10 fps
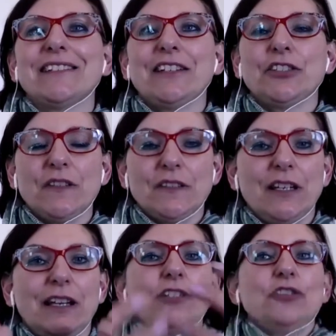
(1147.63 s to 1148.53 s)
They're just to
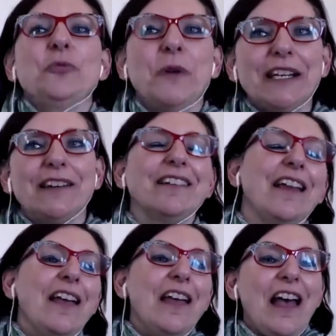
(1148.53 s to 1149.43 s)
get you in and
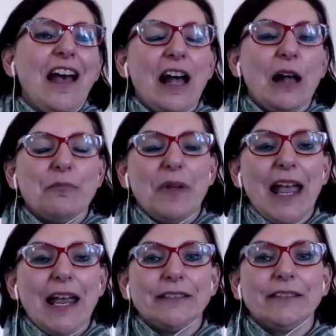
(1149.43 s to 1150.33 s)
um,
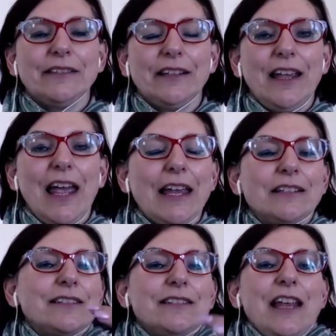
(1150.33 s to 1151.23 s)
and
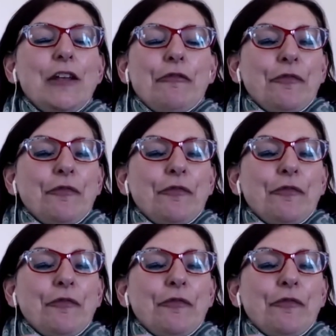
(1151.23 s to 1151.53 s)
and if,